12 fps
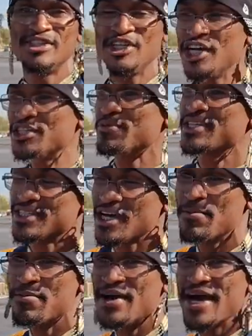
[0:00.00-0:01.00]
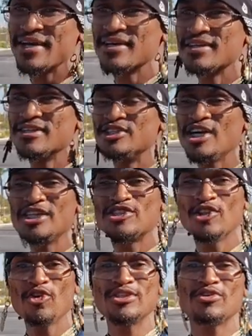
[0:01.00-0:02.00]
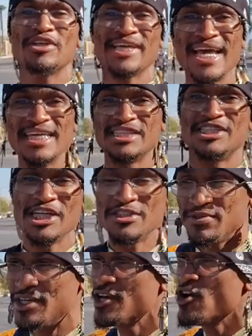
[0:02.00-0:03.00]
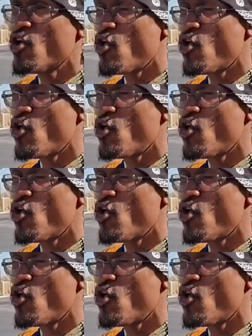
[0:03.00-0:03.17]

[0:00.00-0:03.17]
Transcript: Judgment is coming back. Judge, the Lord's going to cast judgment